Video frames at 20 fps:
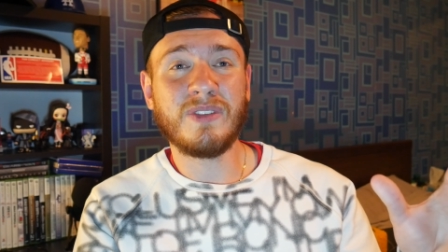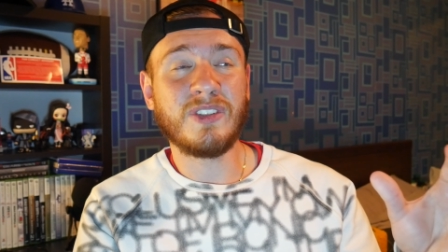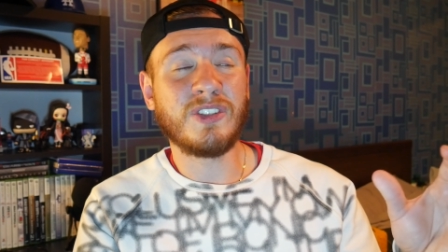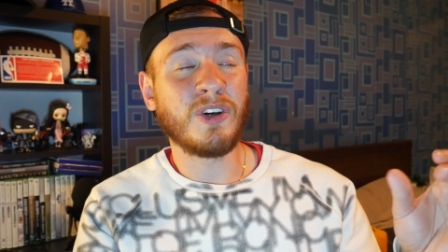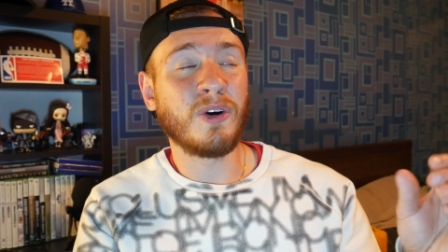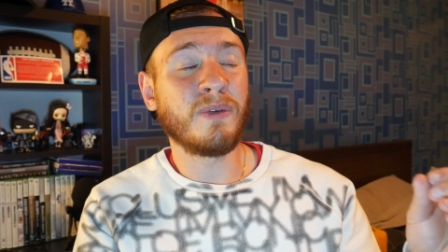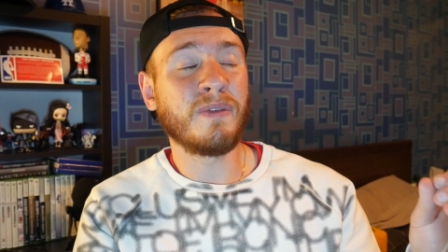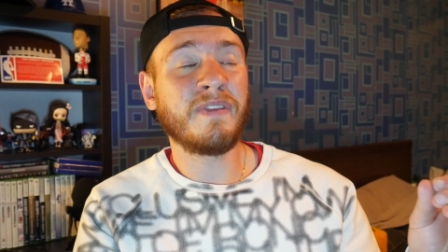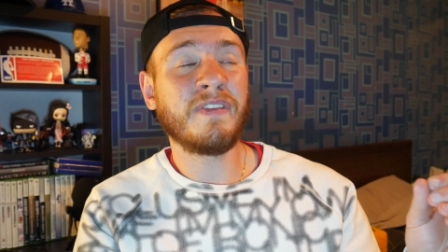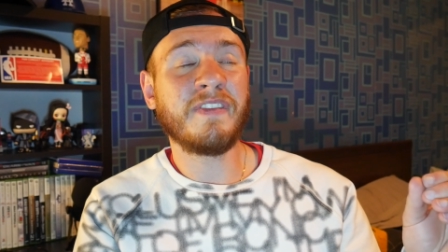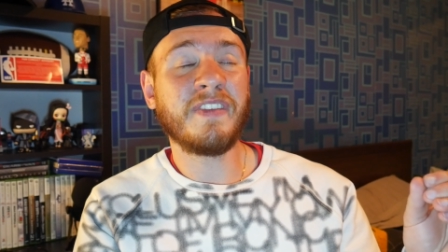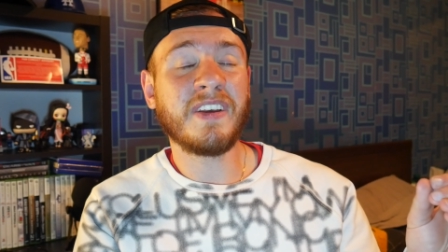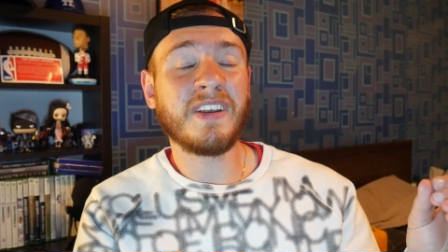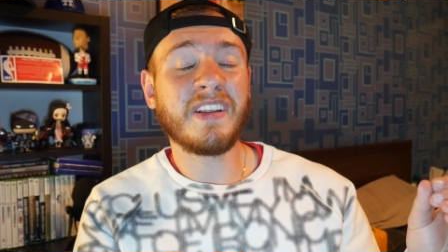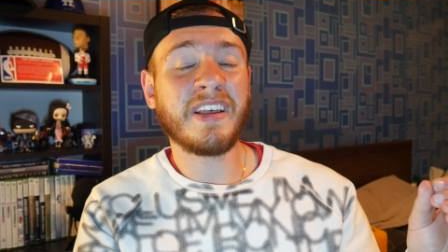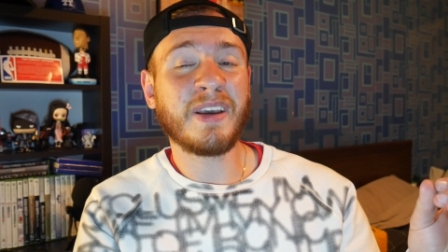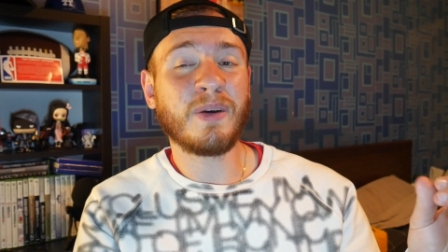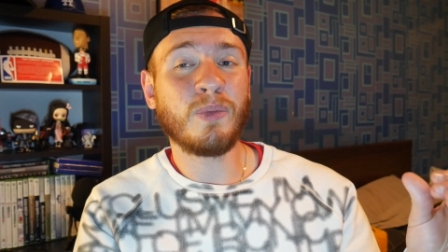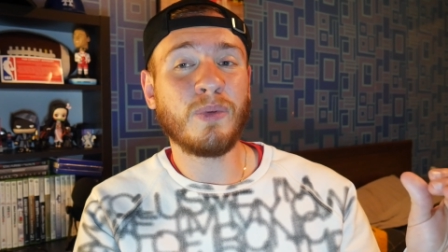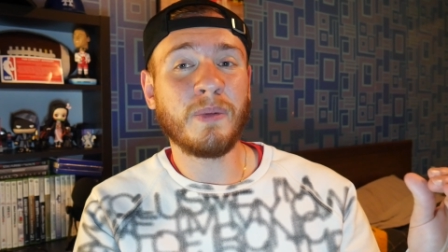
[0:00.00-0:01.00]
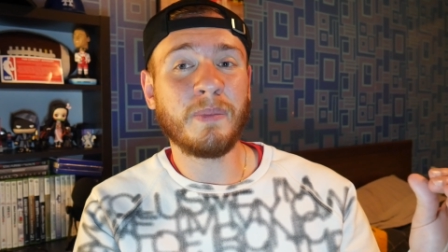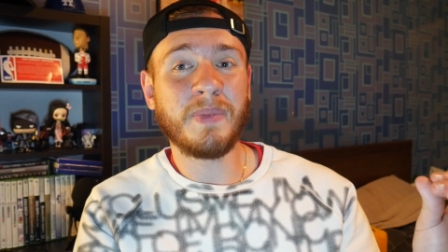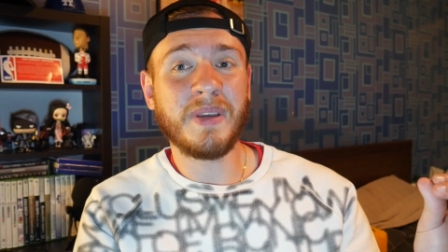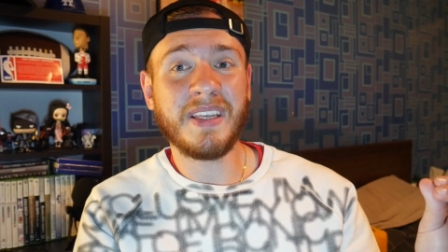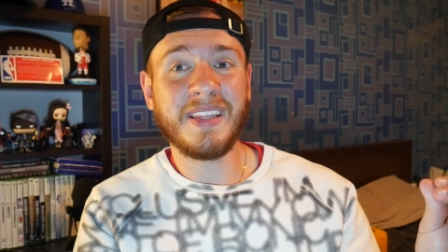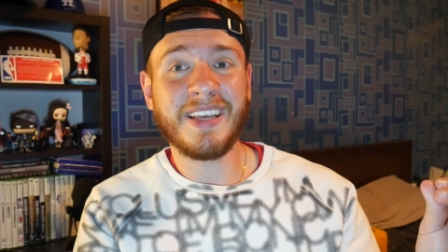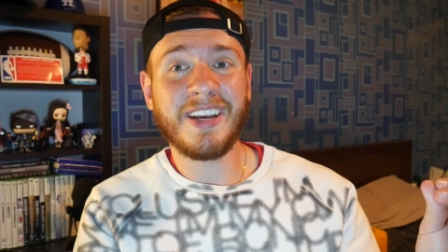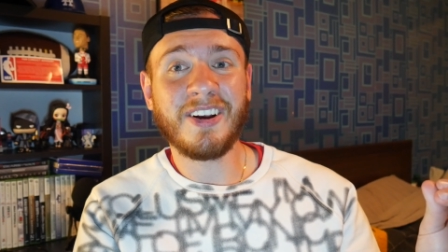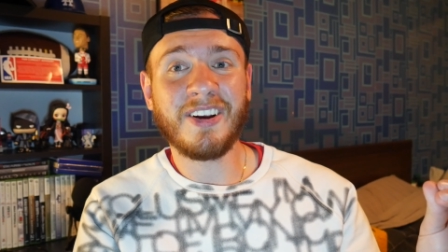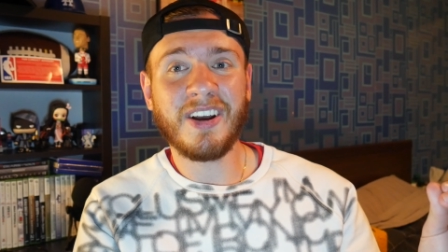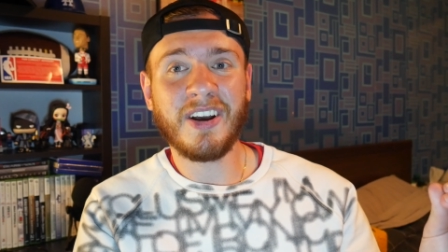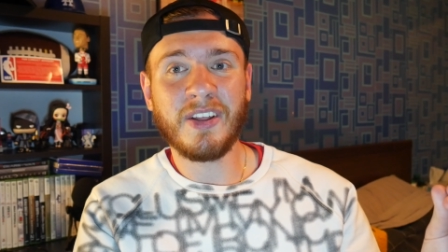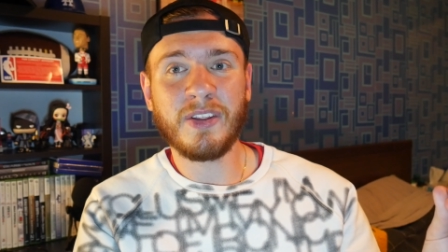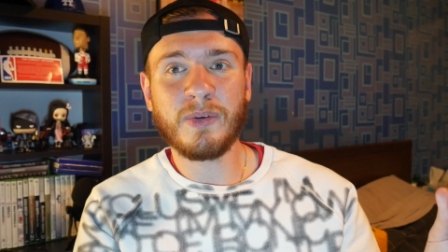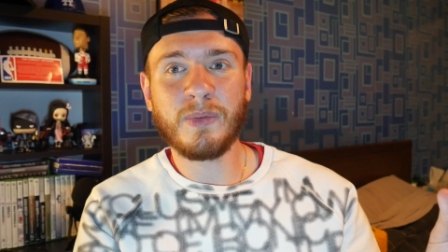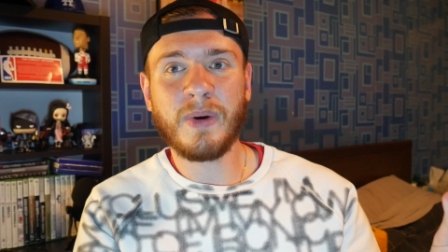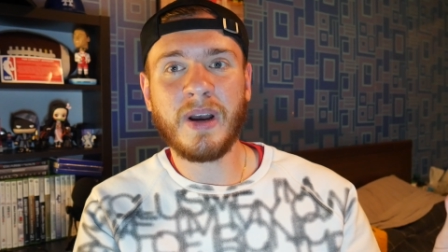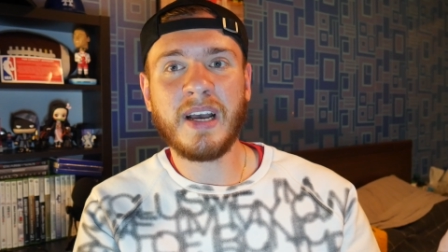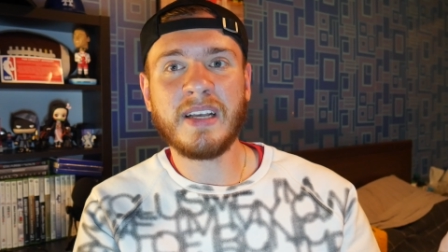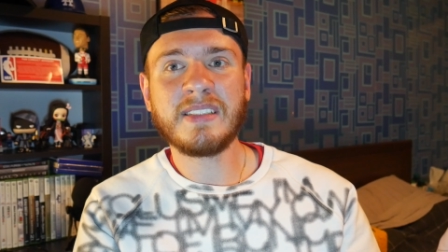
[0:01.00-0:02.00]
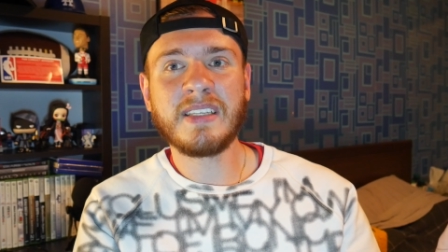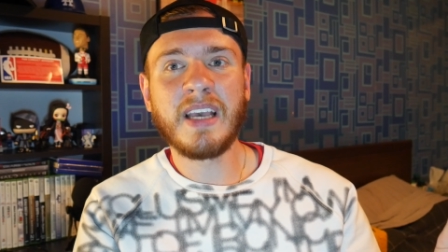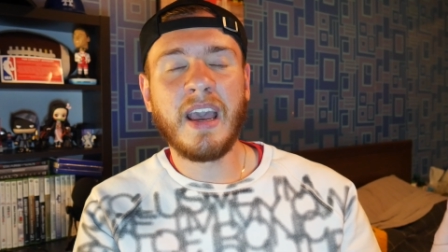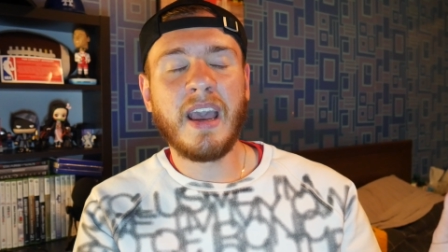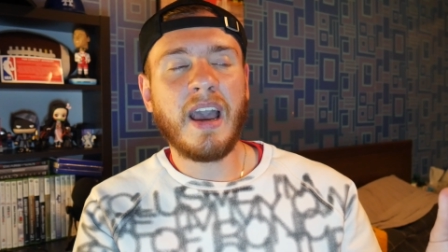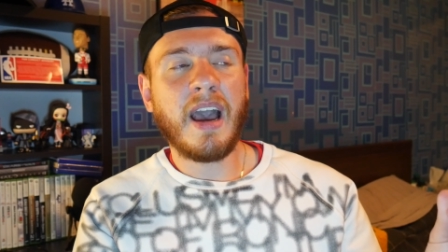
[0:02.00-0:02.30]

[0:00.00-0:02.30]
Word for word: don't feel like will be there otherwise,